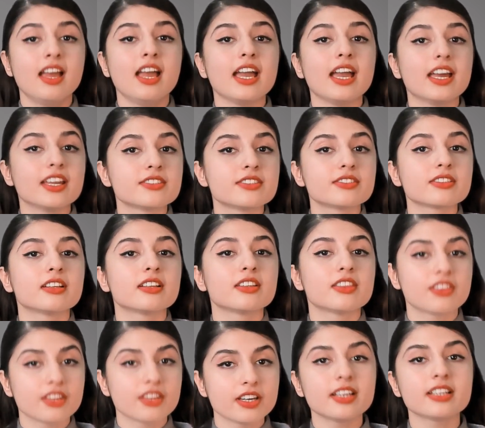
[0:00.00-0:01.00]
And
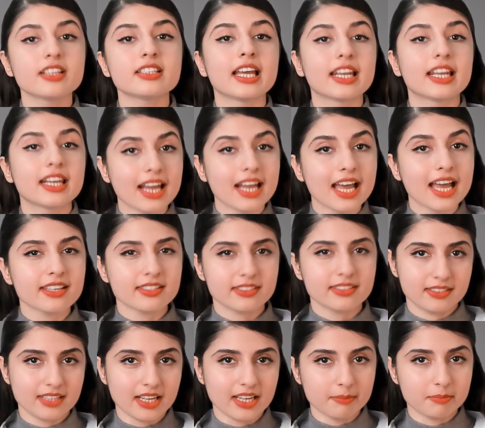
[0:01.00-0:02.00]
third and last
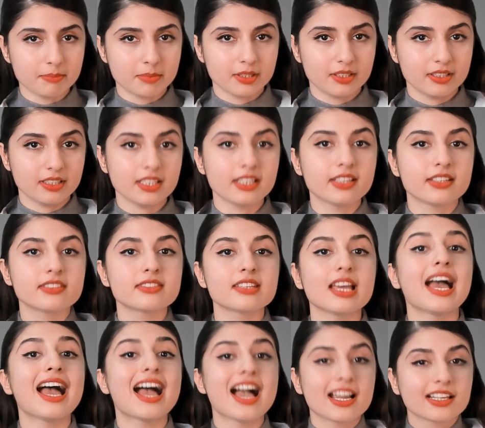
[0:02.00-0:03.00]
step is
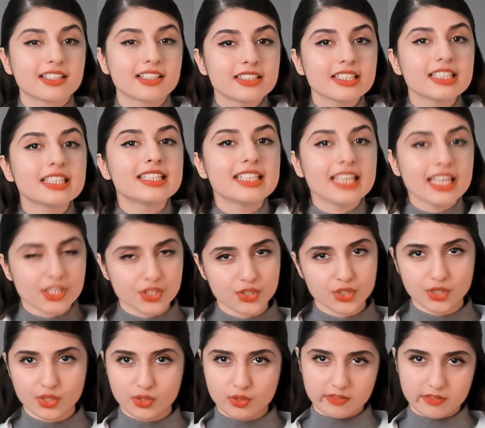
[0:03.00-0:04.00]

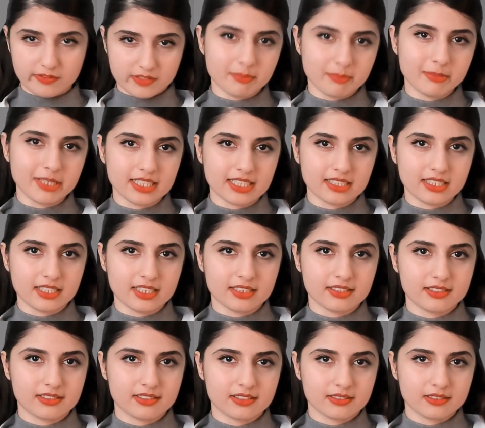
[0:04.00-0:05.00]
aggregation of the
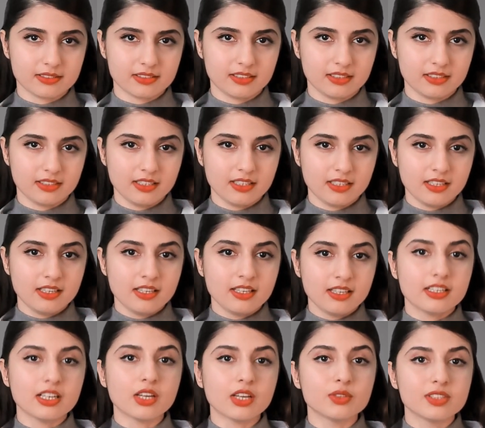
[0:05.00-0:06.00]
platelets.
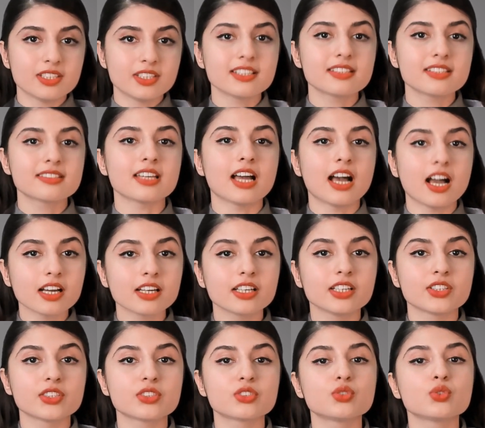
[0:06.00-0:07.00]
Now this
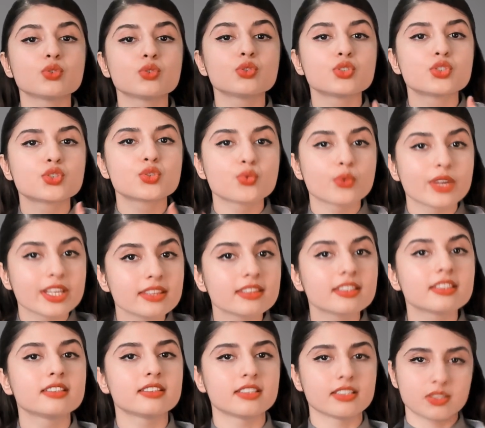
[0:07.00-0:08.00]
occurs to
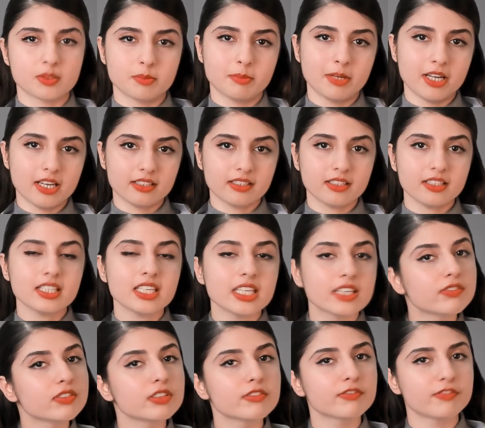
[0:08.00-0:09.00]
strengthen this plug
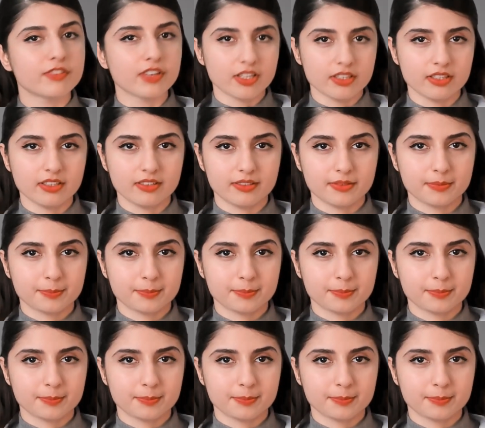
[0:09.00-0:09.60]
even further.